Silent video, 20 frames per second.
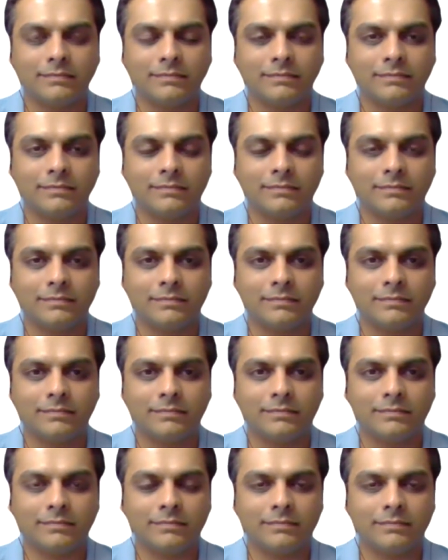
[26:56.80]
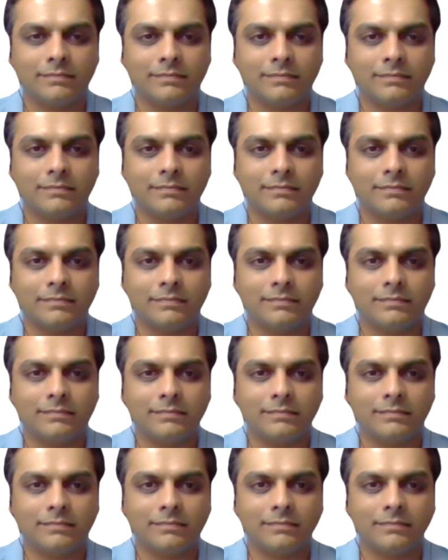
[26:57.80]

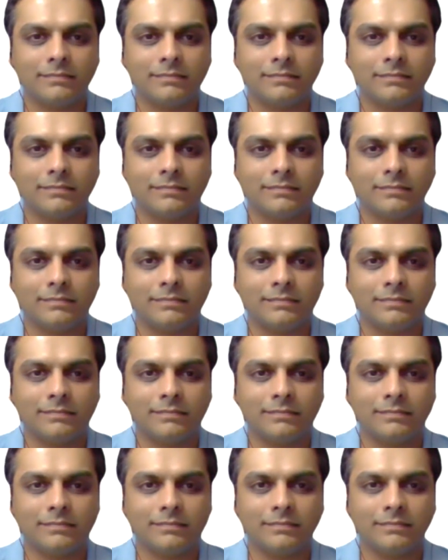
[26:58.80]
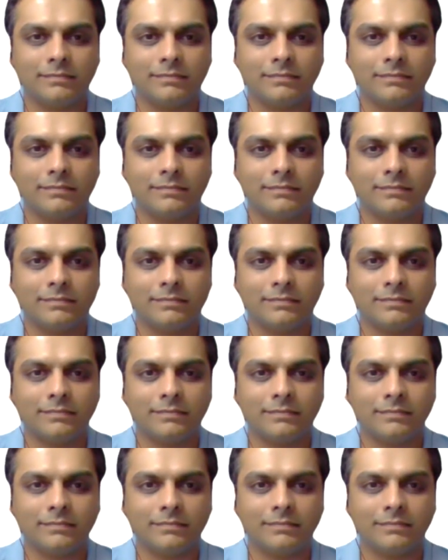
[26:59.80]

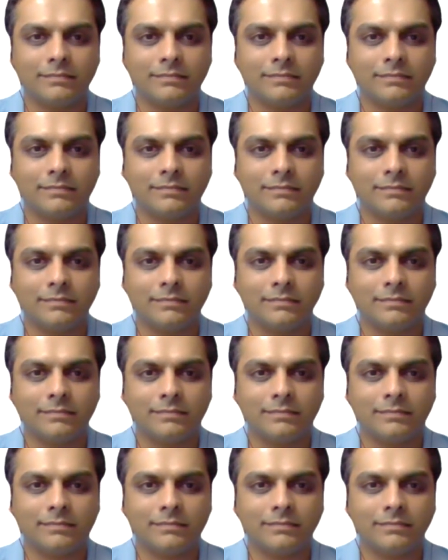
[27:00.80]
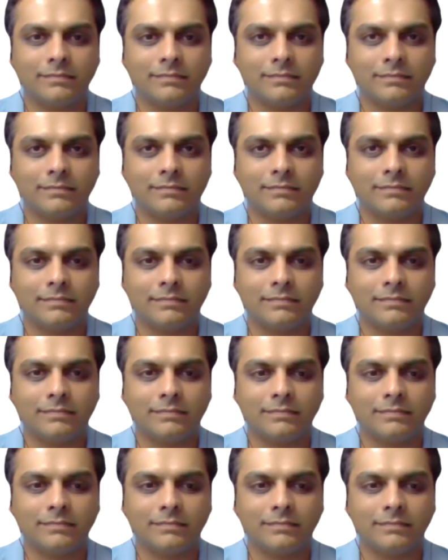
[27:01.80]

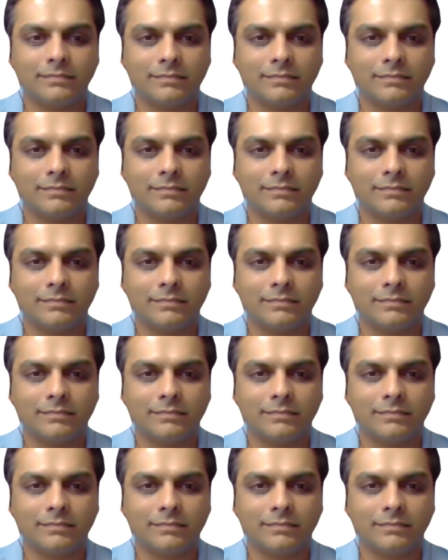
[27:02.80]
(silent)